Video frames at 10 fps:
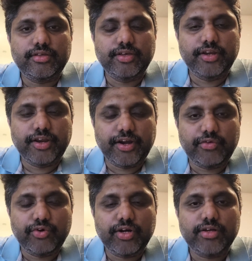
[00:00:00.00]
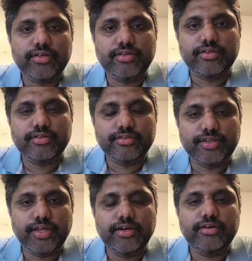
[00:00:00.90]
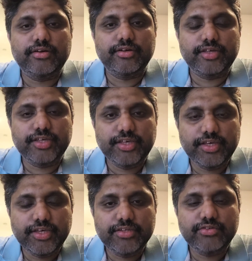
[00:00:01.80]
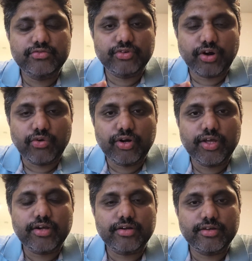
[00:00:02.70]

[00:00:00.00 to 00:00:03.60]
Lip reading: in a network, then each router